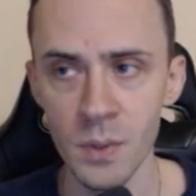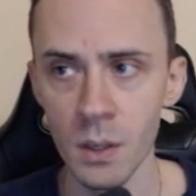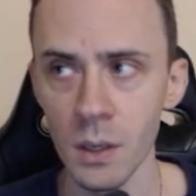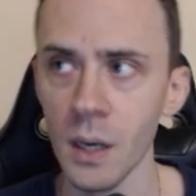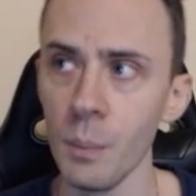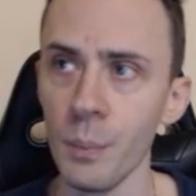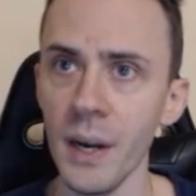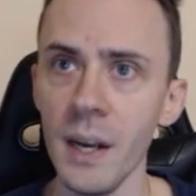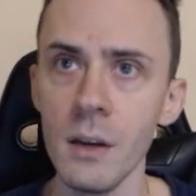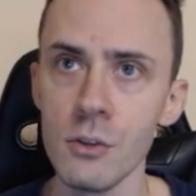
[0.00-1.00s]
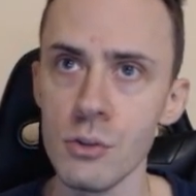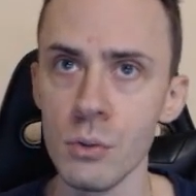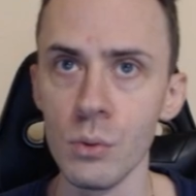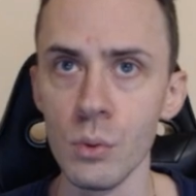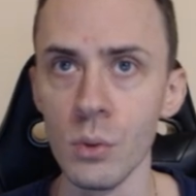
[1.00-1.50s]
compared
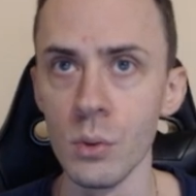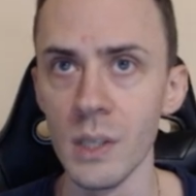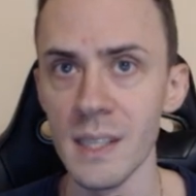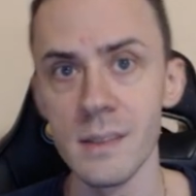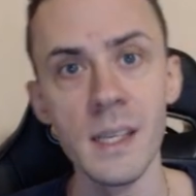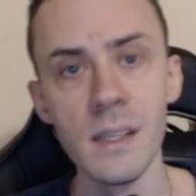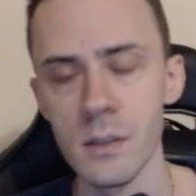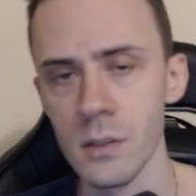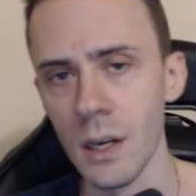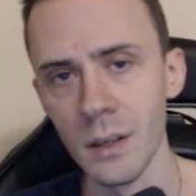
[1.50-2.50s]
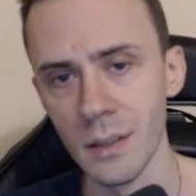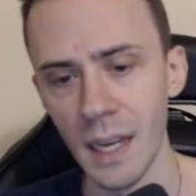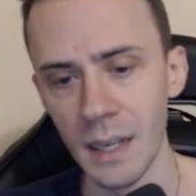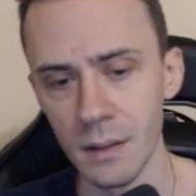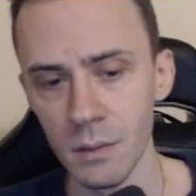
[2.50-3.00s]
to, let's say,
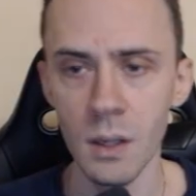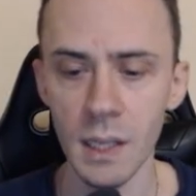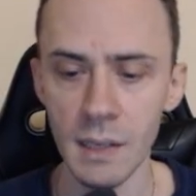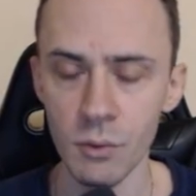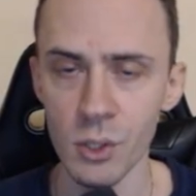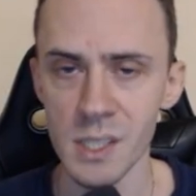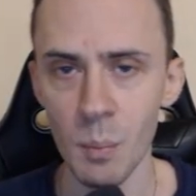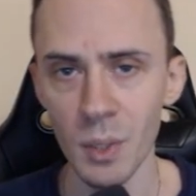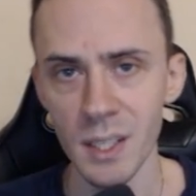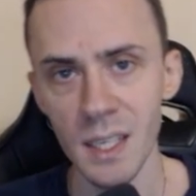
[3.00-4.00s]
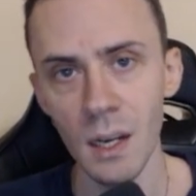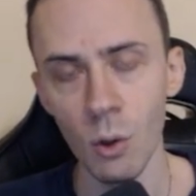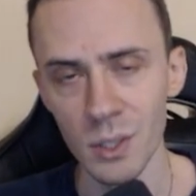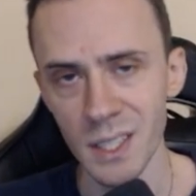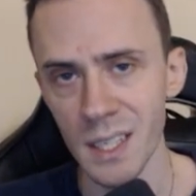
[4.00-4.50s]
Starknet. Like for example, here
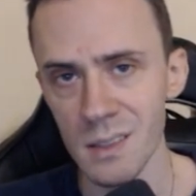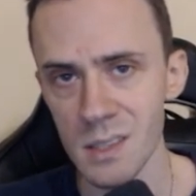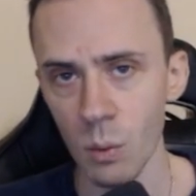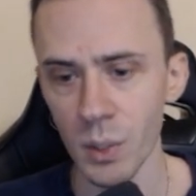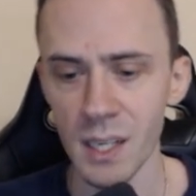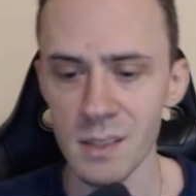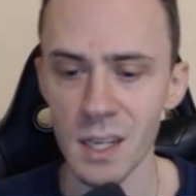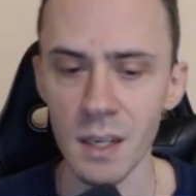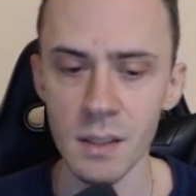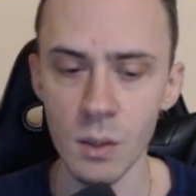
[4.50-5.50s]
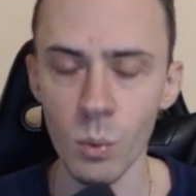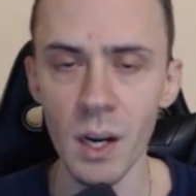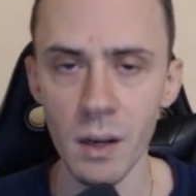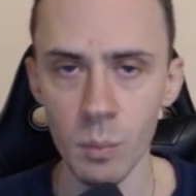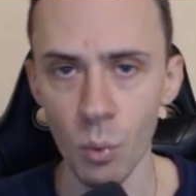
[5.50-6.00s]
on Kinza, when I started
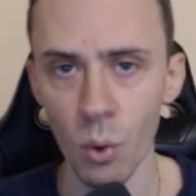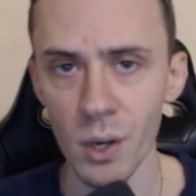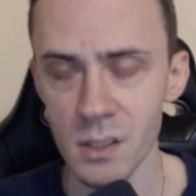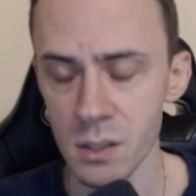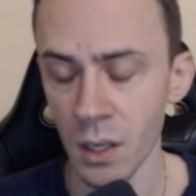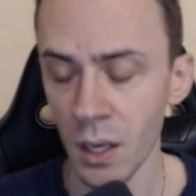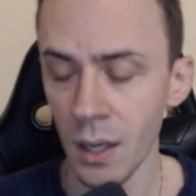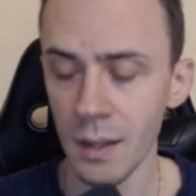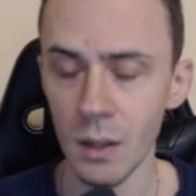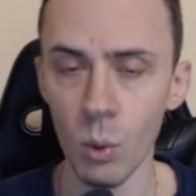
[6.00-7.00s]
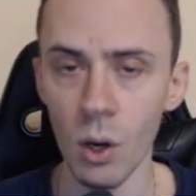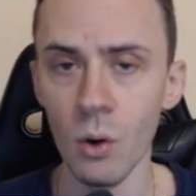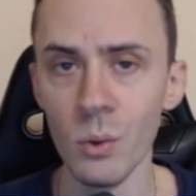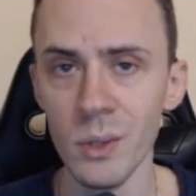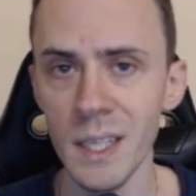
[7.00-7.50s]
acquiring points, there were
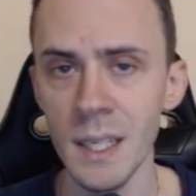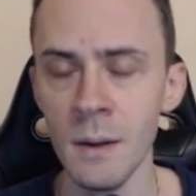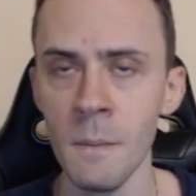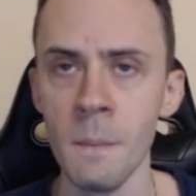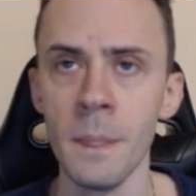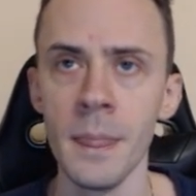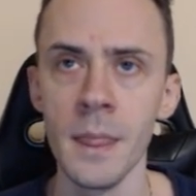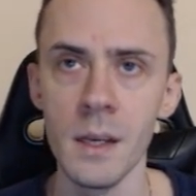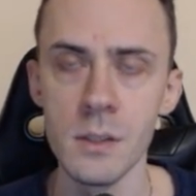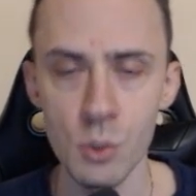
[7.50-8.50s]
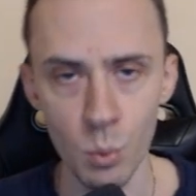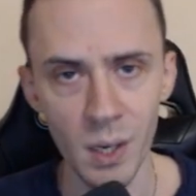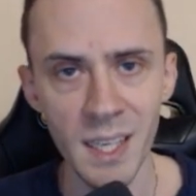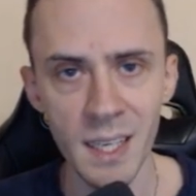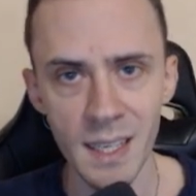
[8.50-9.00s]
only
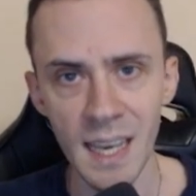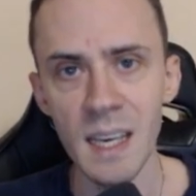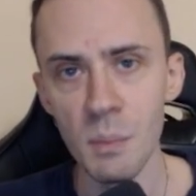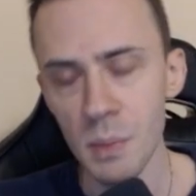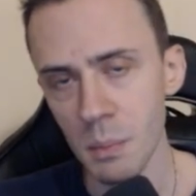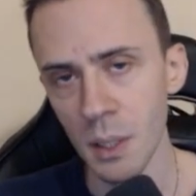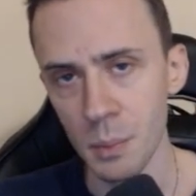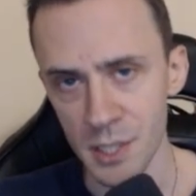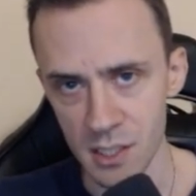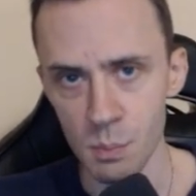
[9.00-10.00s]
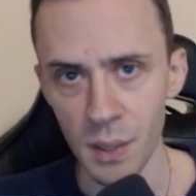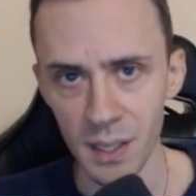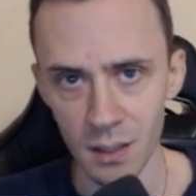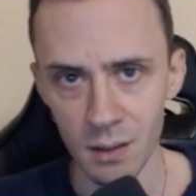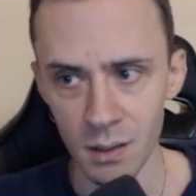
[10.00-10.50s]
20k people
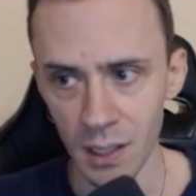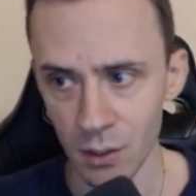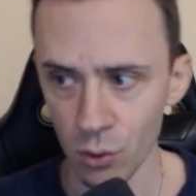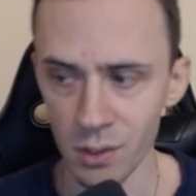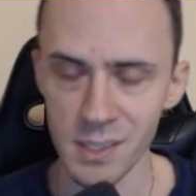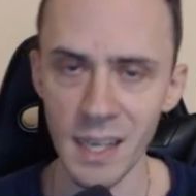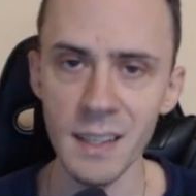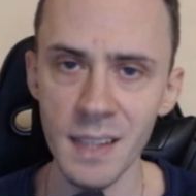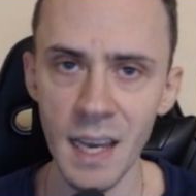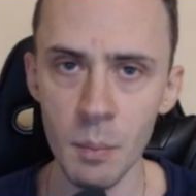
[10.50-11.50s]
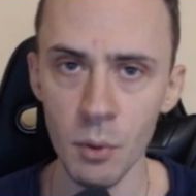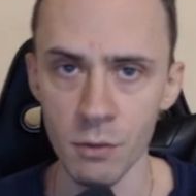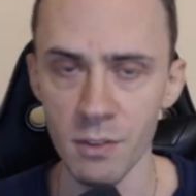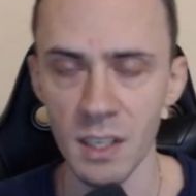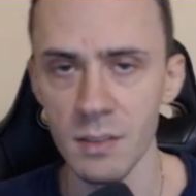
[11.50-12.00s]
participating. And on the second app,
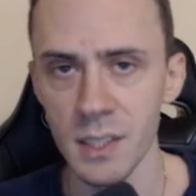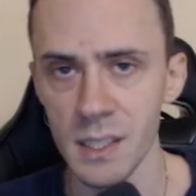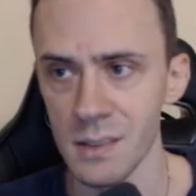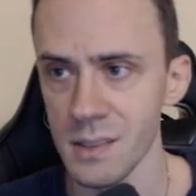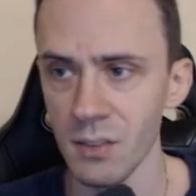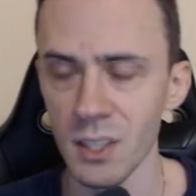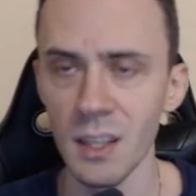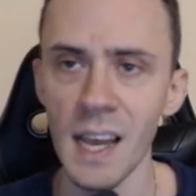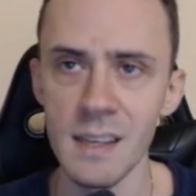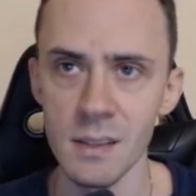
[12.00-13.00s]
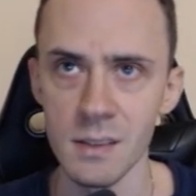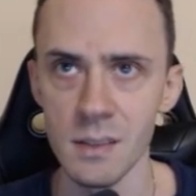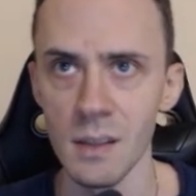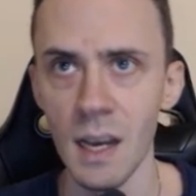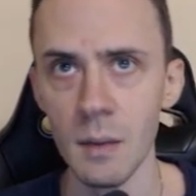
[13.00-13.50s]
on Velvet, it's even less.
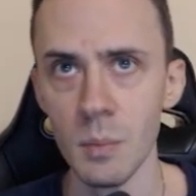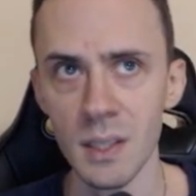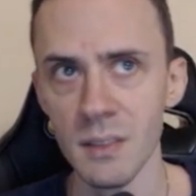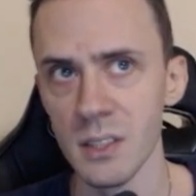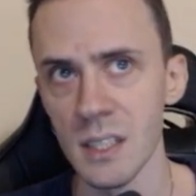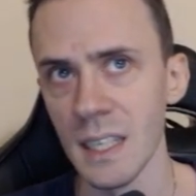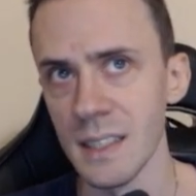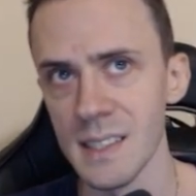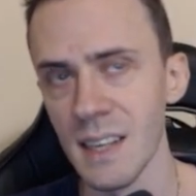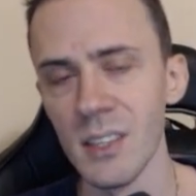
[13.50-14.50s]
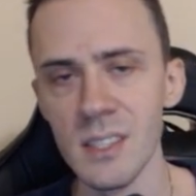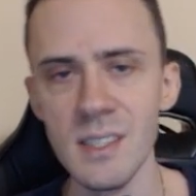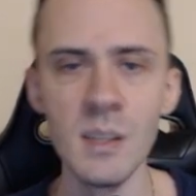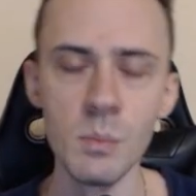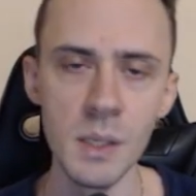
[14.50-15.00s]
I believe it's like
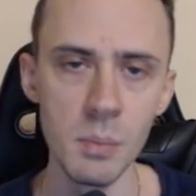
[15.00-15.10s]
17k